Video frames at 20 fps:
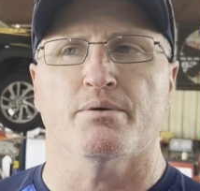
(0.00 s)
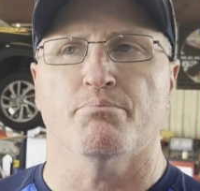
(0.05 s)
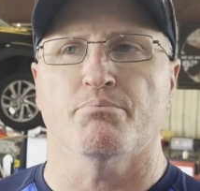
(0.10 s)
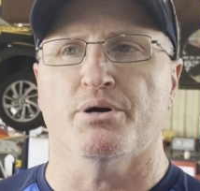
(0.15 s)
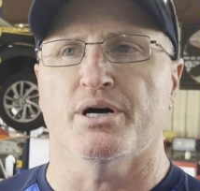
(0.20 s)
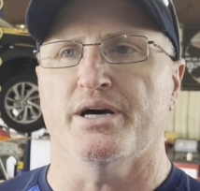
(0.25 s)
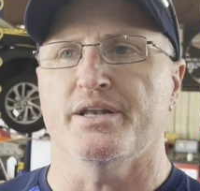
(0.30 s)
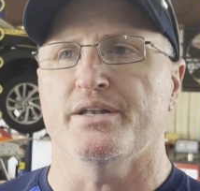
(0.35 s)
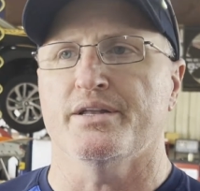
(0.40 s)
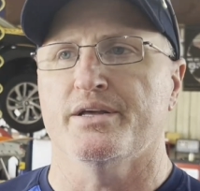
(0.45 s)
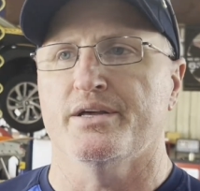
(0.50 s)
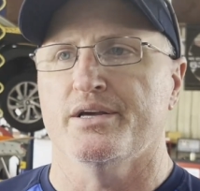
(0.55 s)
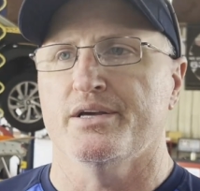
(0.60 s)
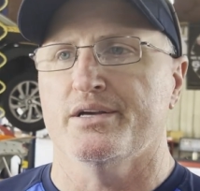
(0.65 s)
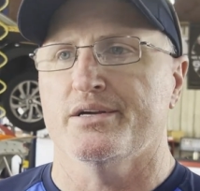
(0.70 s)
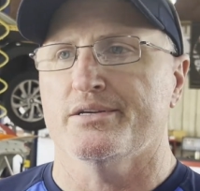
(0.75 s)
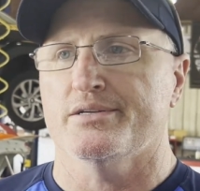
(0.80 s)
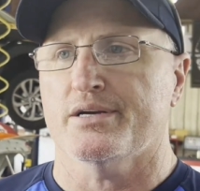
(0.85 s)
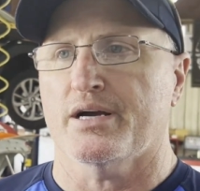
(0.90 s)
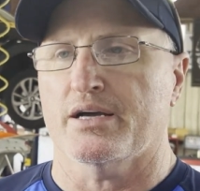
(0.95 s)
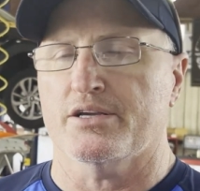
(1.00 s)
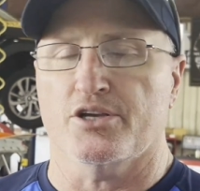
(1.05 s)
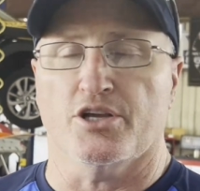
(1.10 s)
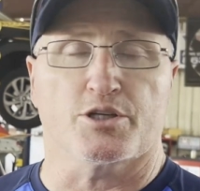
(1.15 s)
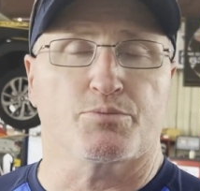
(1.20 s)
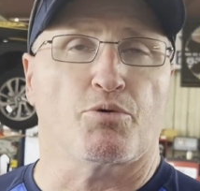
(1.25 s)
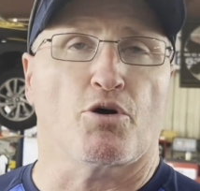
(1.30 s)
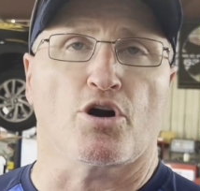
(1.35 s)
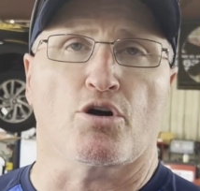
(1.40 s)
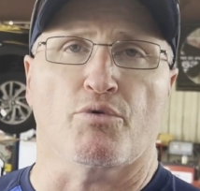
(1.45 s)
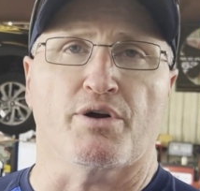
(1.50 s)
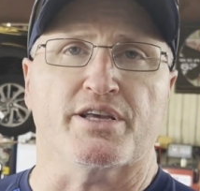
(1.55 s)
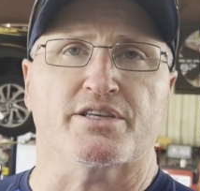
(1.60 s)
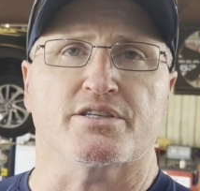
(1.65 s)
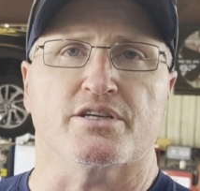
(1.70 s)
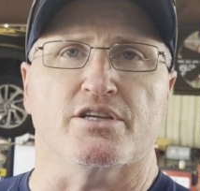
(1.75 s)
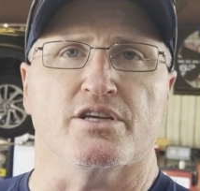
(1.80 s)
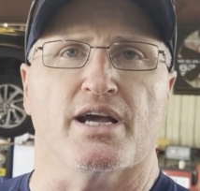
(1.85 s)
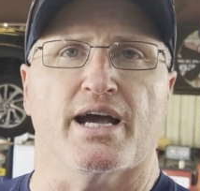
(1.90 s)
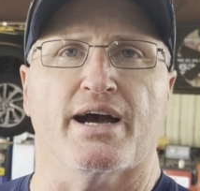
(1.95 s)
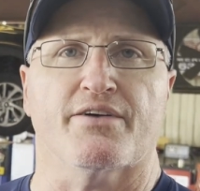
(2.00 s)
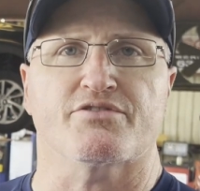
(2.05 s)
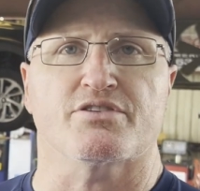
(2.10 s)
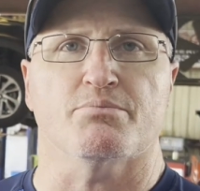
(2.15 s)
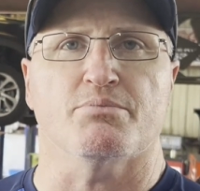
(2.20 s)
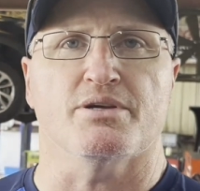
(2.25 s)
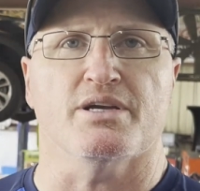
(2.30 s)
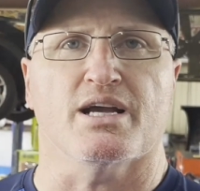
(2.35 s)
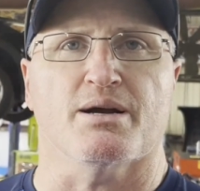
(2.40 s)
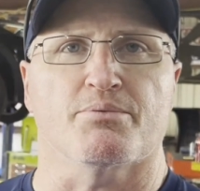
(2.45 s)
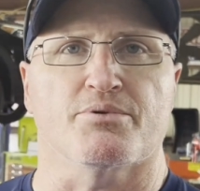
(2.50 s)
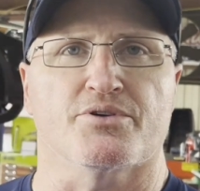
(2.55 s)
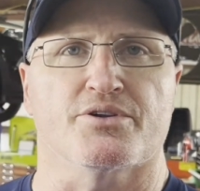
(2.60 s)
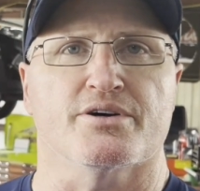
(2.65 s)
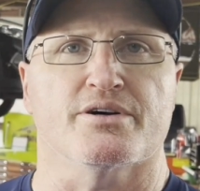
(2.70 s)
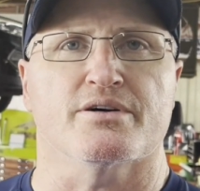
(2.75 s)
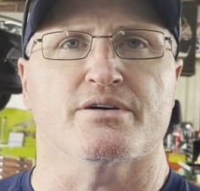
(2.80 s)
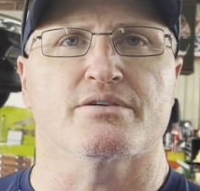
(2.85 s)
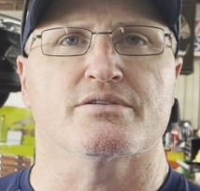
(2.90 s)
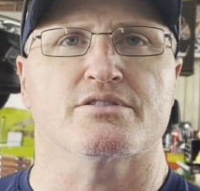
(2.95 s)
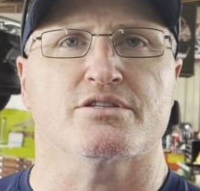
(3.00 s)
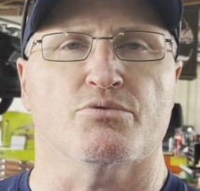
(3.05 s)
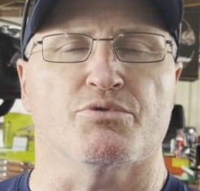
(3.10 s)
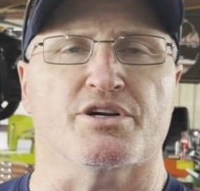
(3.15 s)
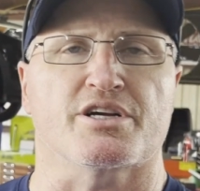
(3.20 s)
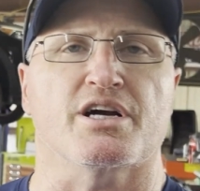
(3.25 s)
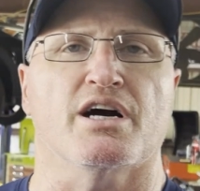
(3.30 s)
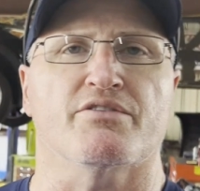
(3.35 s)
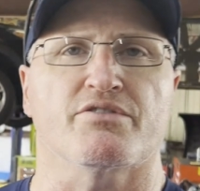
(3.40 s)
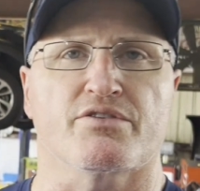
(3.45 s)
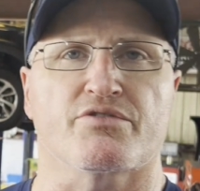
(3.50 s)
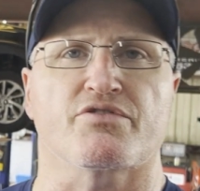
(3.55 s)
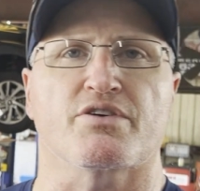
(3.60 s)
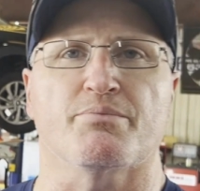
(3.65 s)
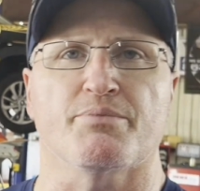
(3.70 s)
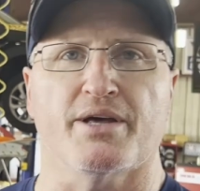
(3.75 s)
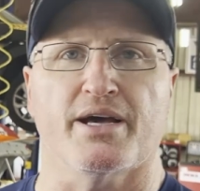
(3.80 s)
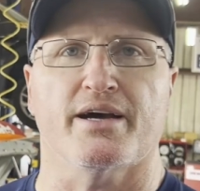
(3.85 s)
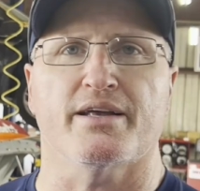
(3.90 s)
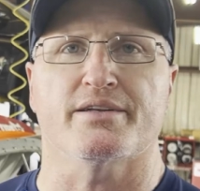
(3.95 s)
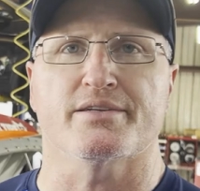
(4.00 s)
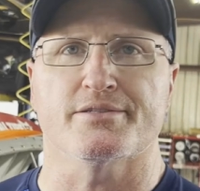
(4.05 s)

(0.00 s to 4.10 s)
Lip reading: but as part of racing, you have to be able to recover from that.